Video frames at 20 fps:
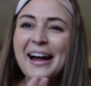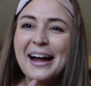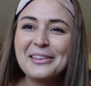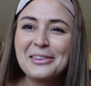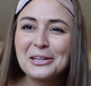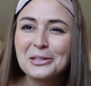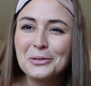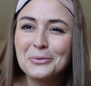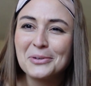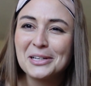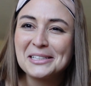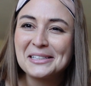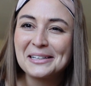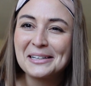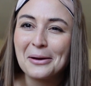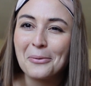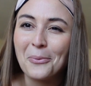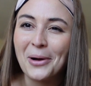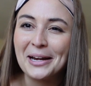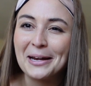I think the reason
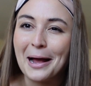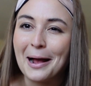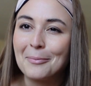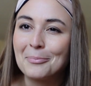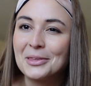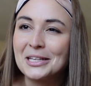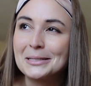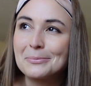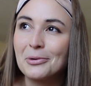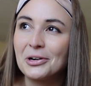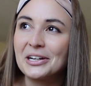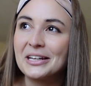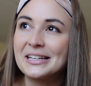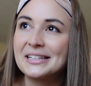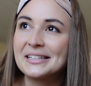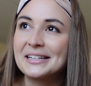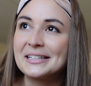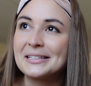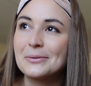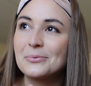it went up this morning
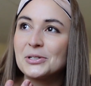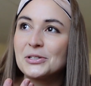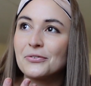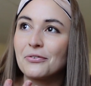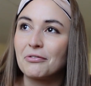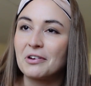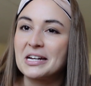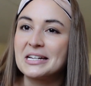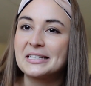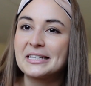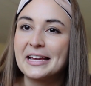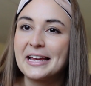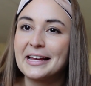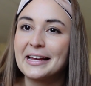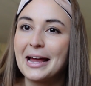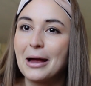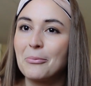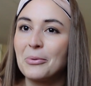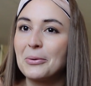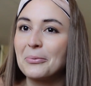is because it was freezing
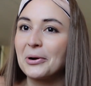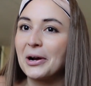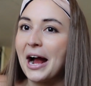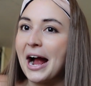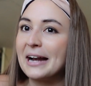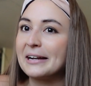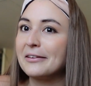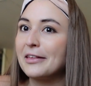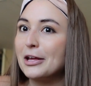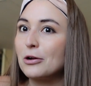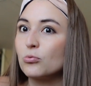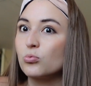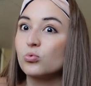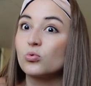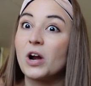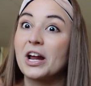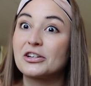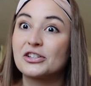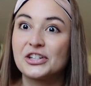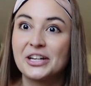and we were kind of like
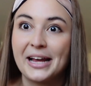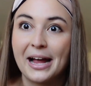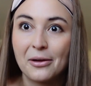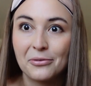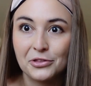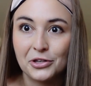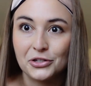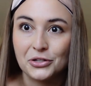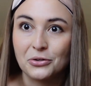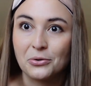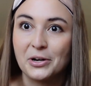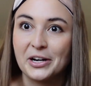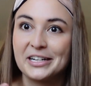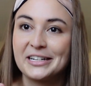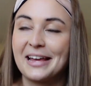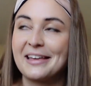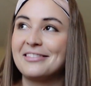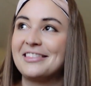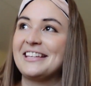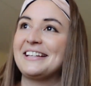rushing out the door, and
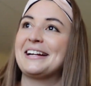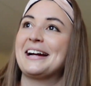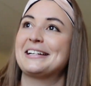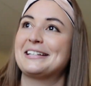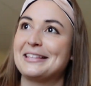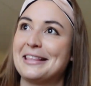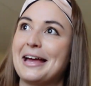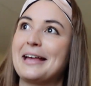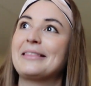I think kind of